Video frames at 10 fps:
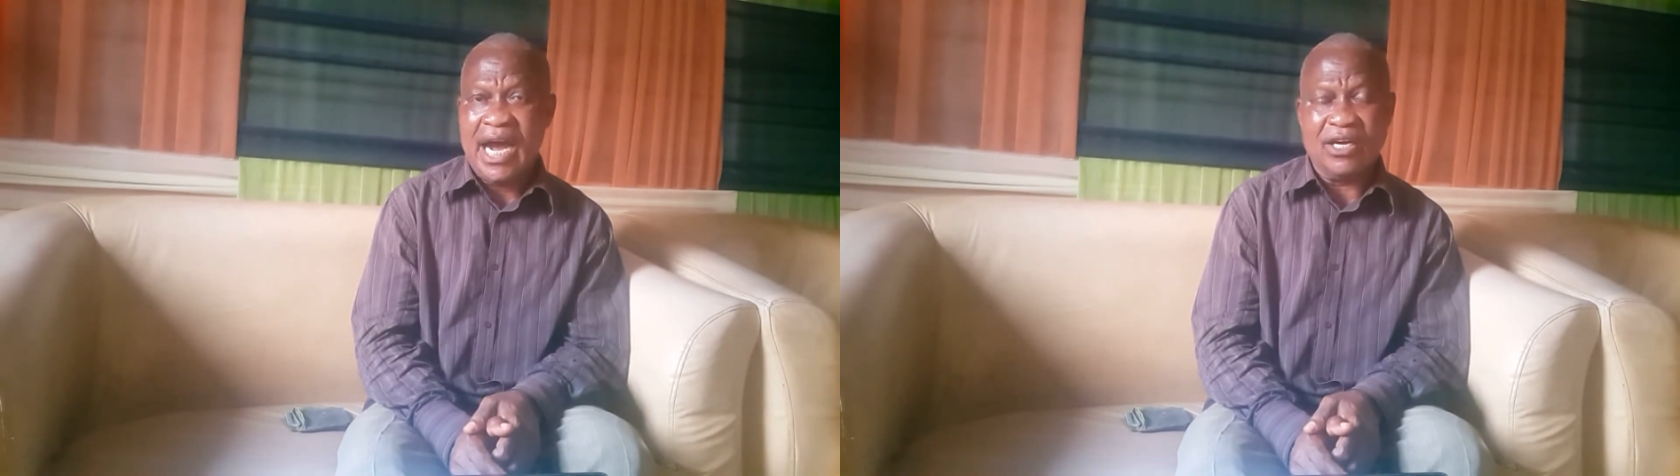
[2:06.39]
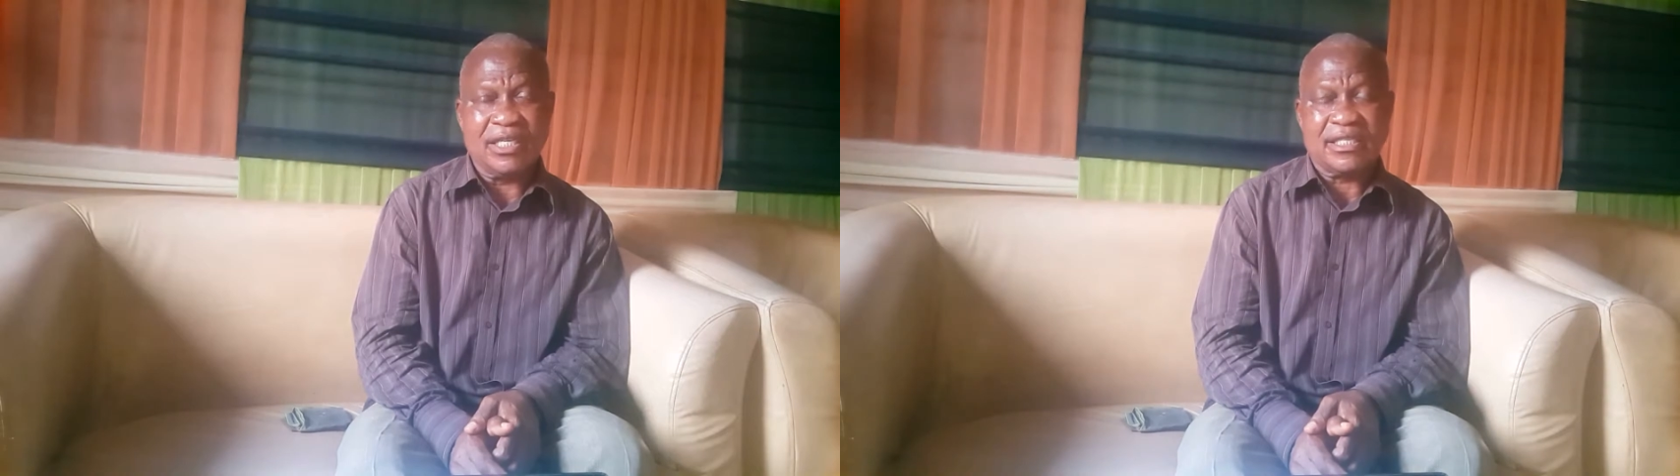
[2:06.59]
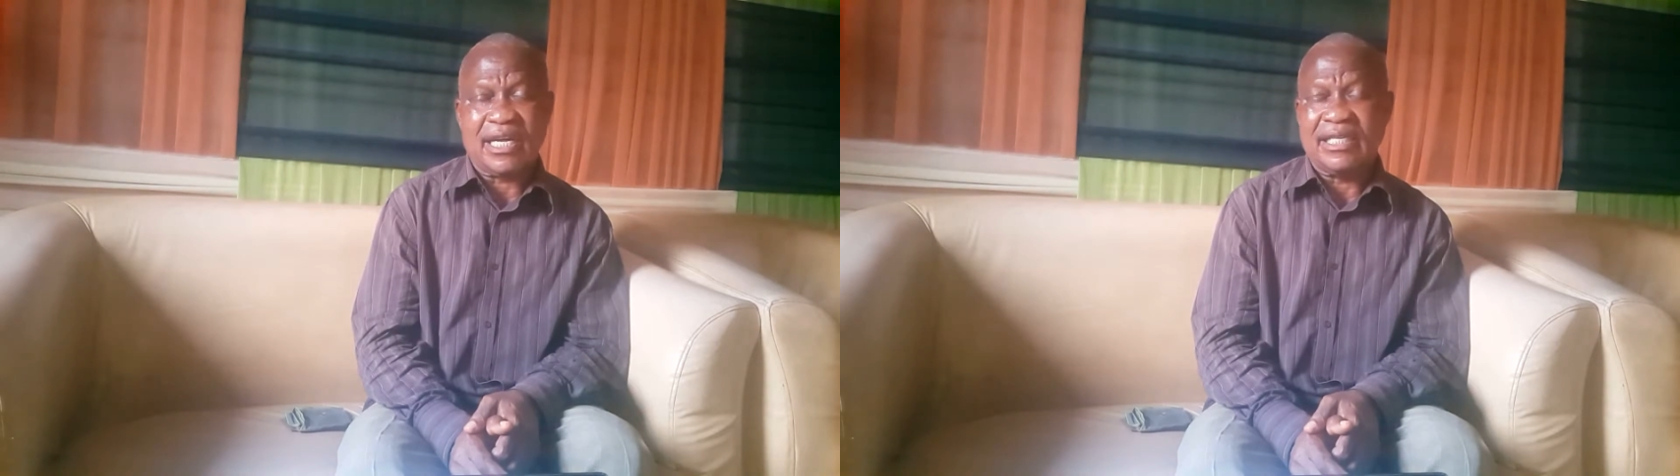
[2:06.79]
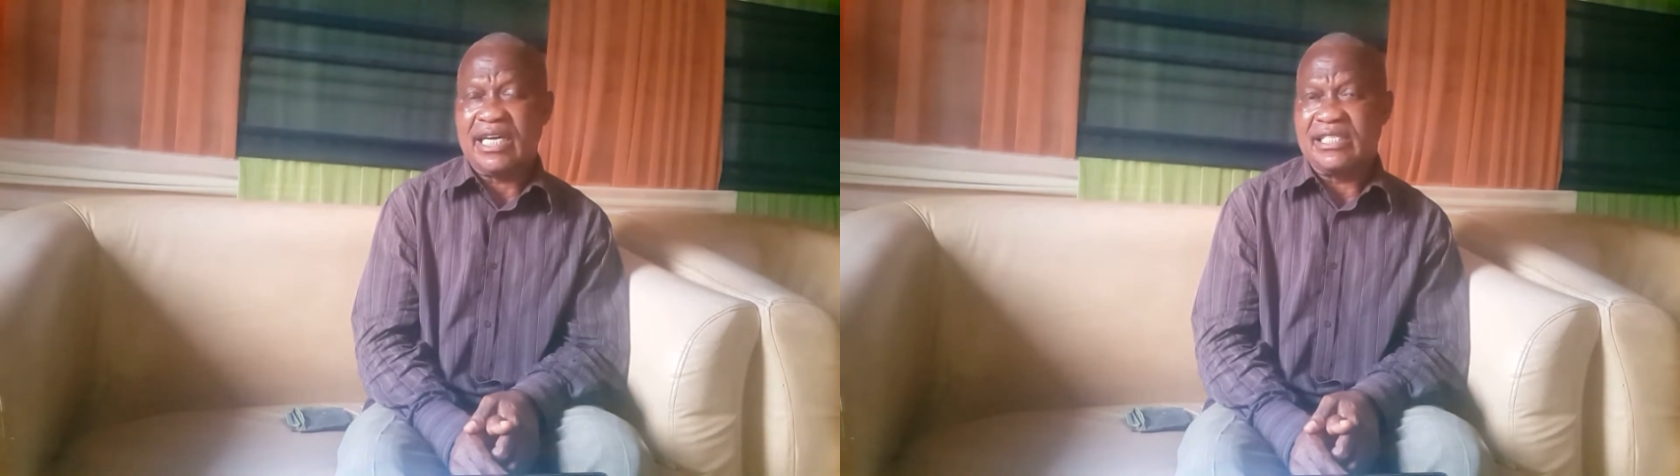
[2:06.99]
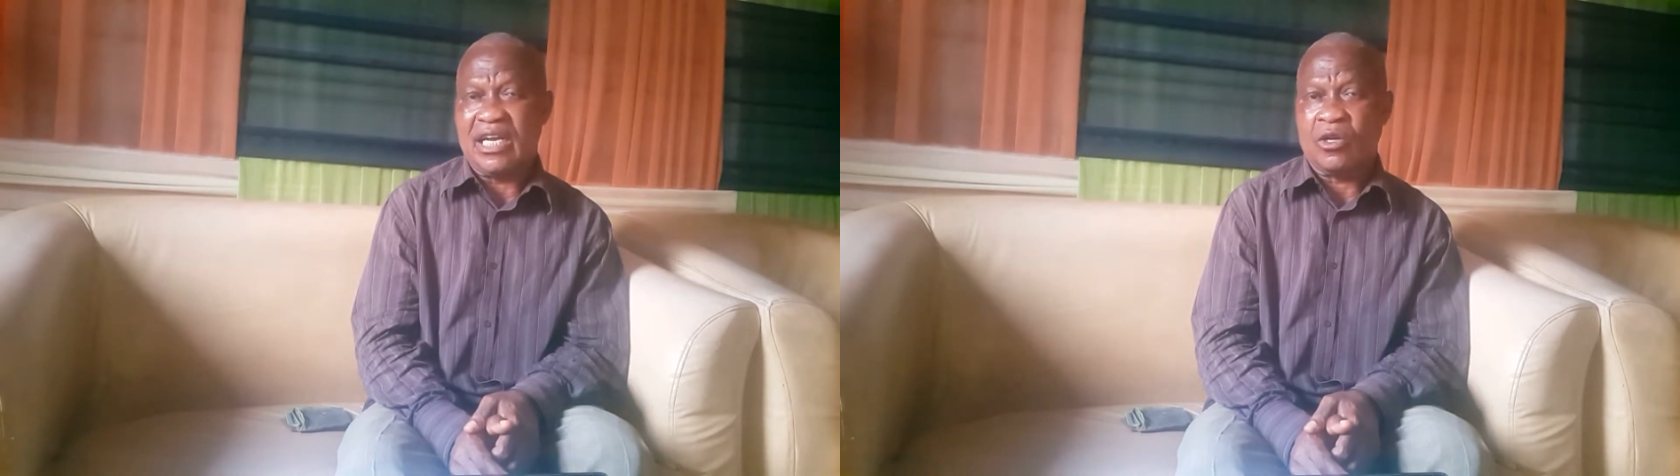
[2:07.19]
I understand
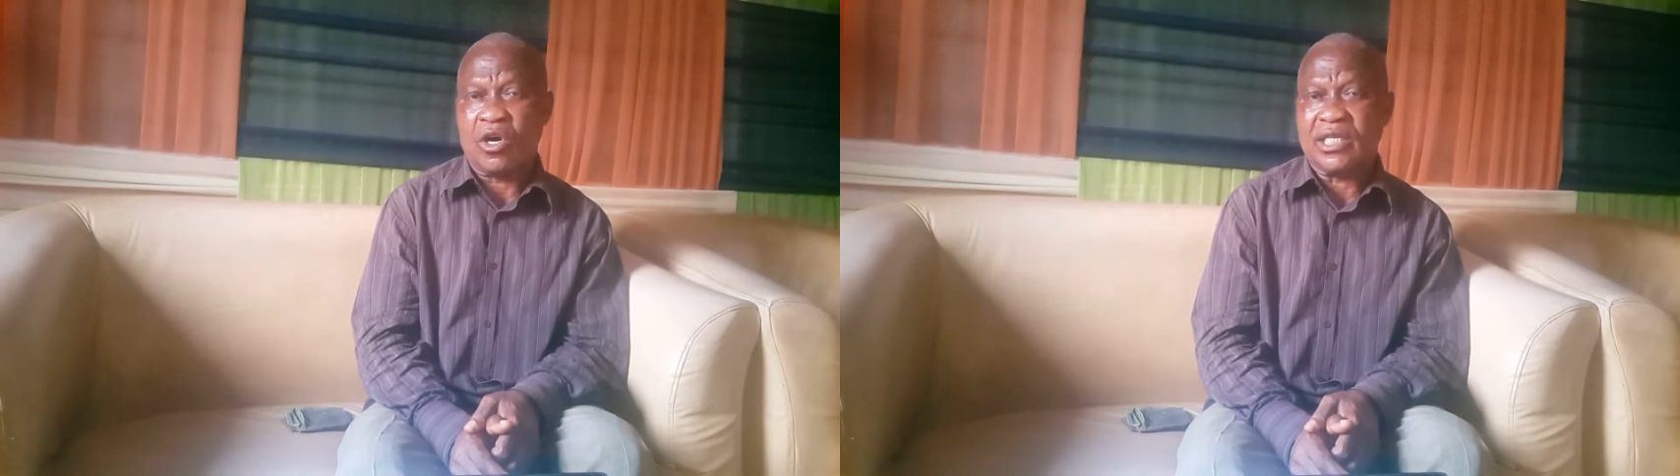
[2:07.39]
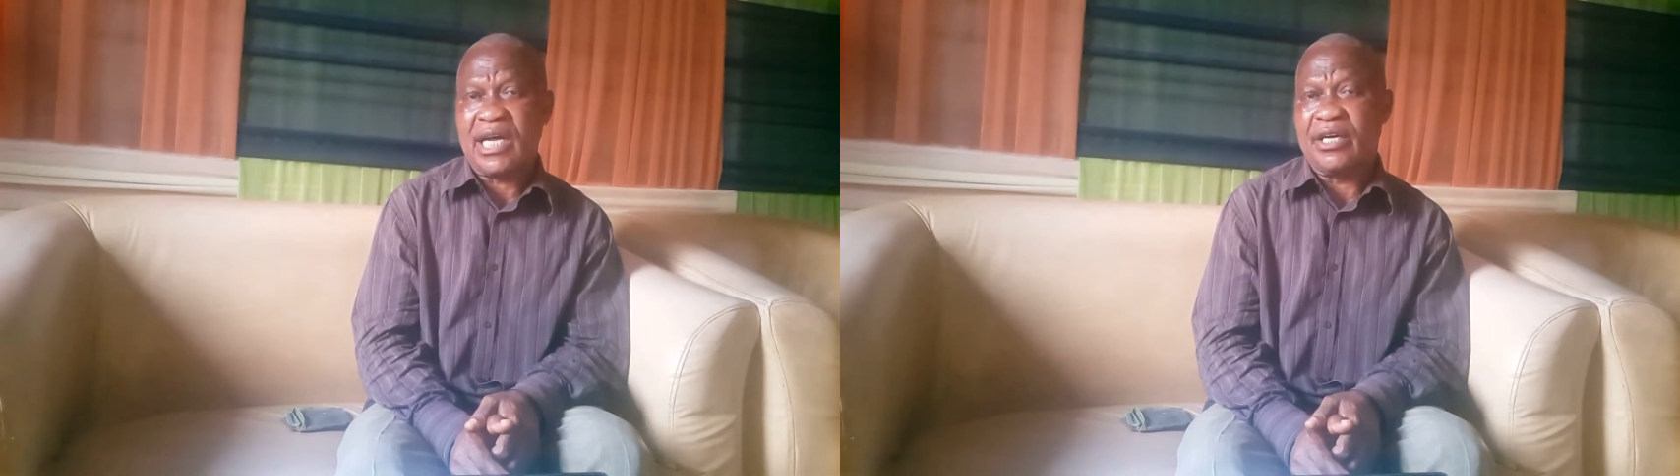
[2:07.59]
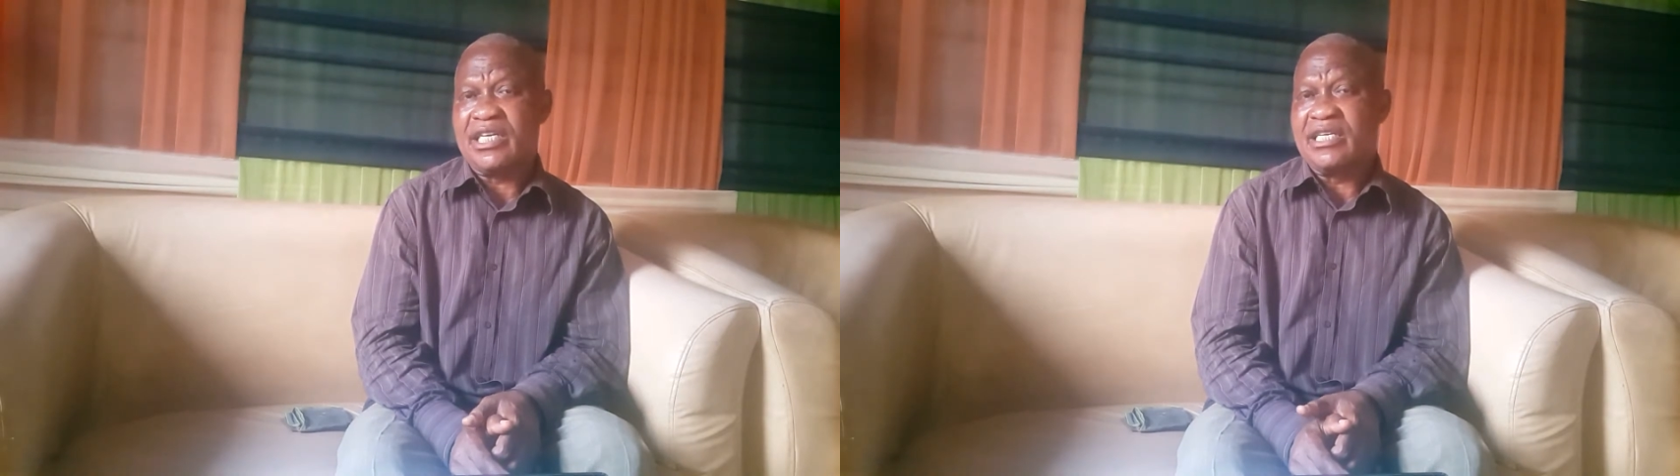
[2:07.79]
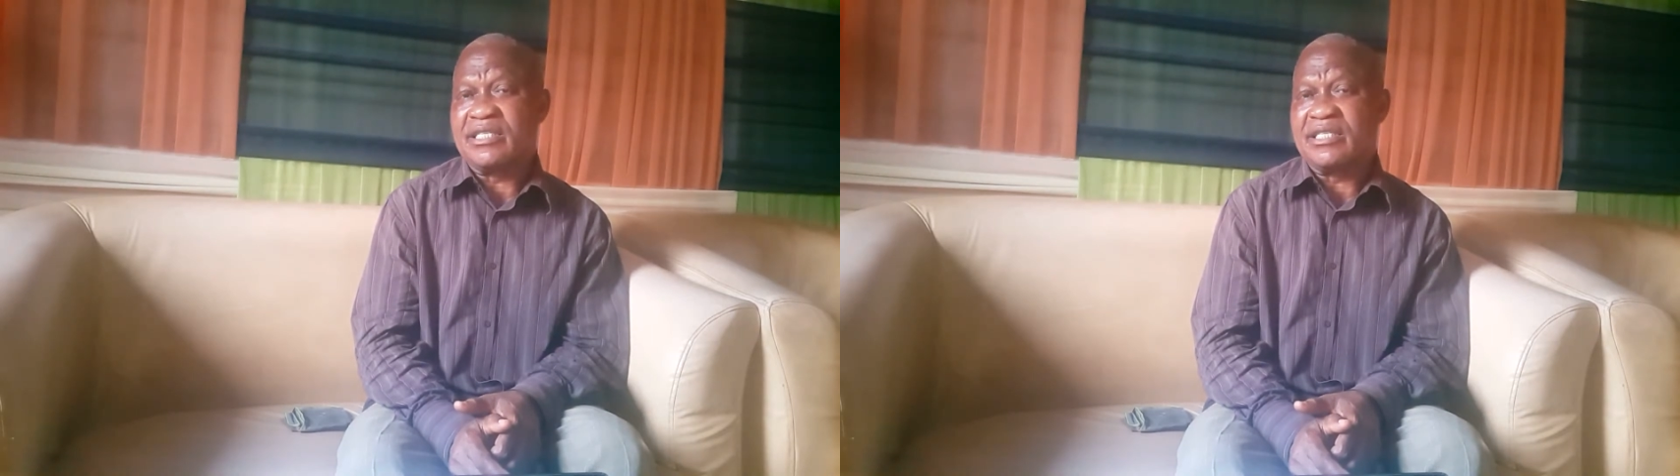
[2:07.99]
there is a lockdown